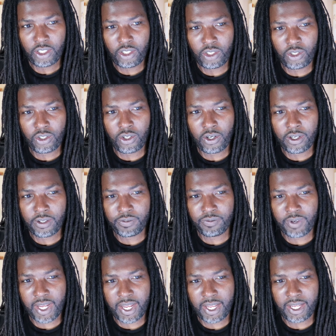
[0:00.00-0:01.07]
you're going to
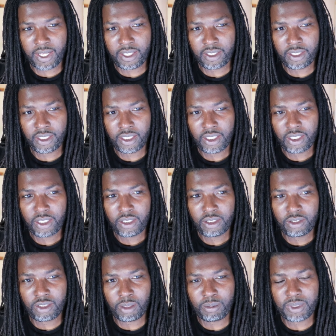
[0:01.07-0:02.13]
find
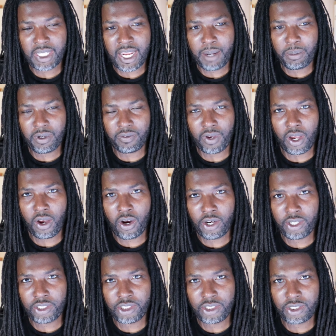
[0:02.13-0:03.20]
some type of
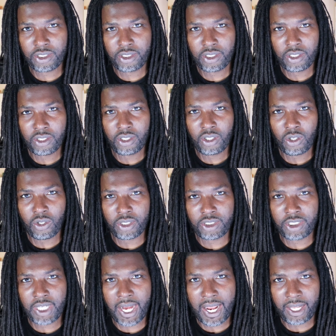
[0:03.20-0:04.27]
harsh or
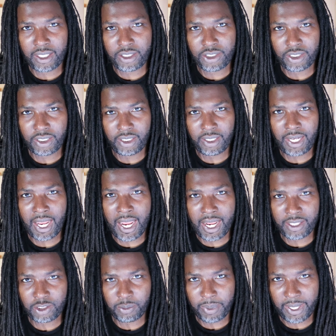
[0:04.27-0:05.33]
challenging
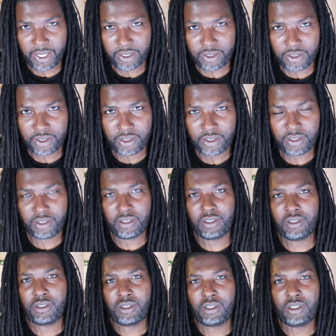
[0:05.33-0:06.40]
aspects.
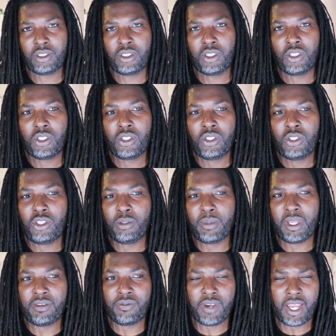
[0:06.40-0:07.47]
You
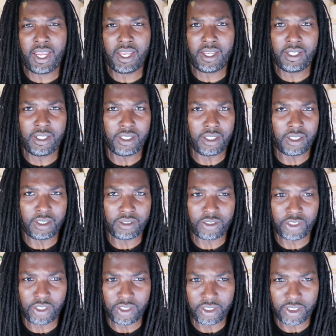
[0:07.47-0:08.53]
may find a
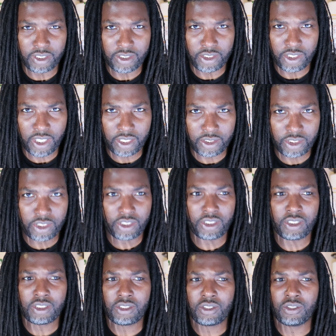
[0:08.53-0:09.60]
certain
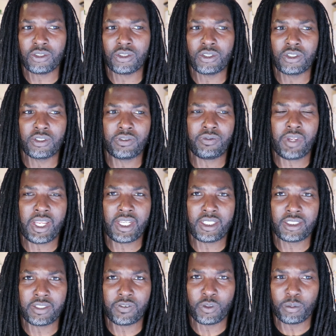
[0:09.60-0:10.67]
conjunction or
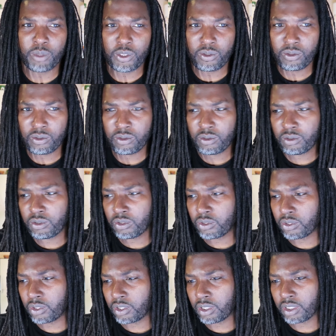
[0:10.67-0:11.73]
phase of the moon,
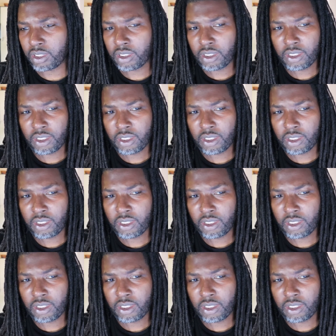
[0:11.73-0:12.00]
or